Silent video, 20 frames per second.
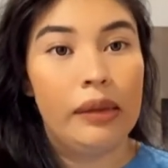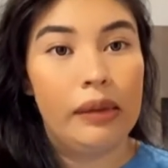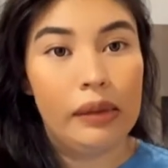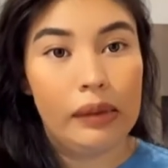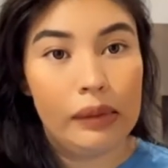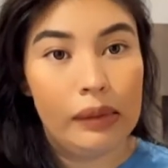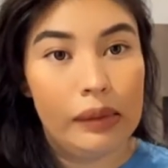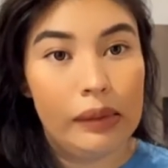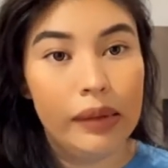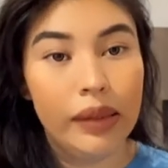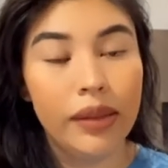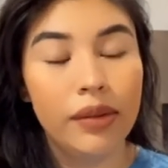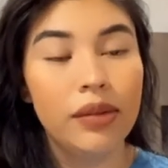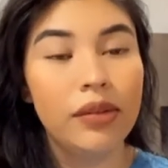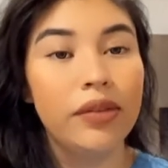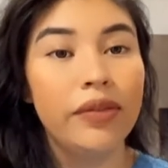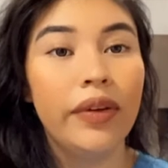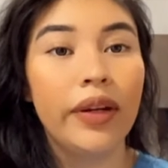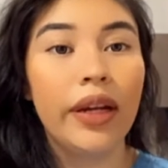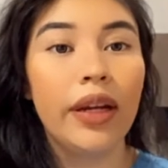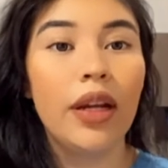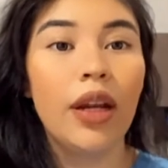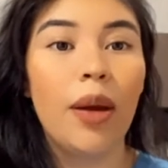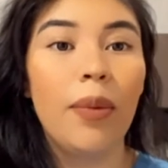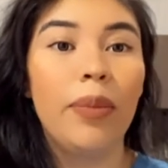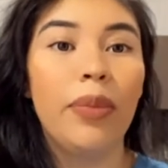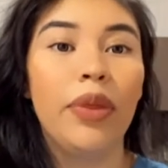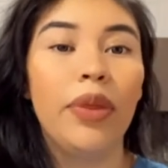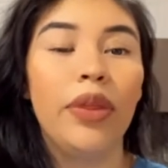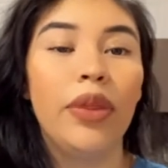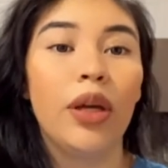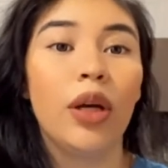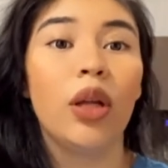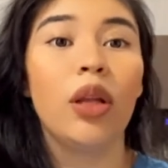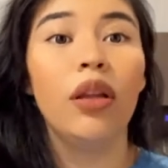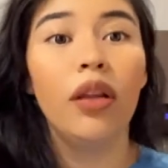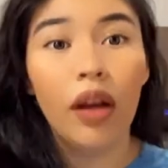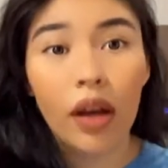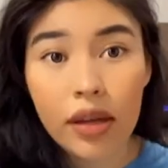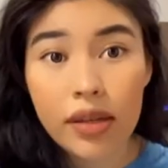oh it was fucking up the
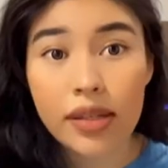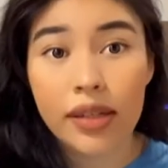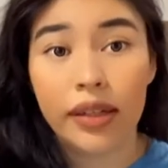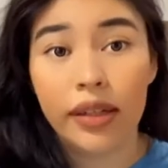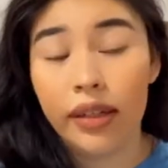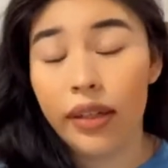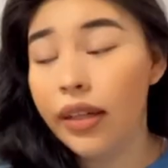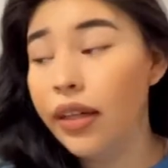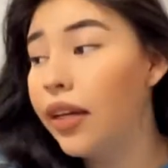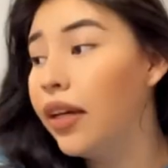closet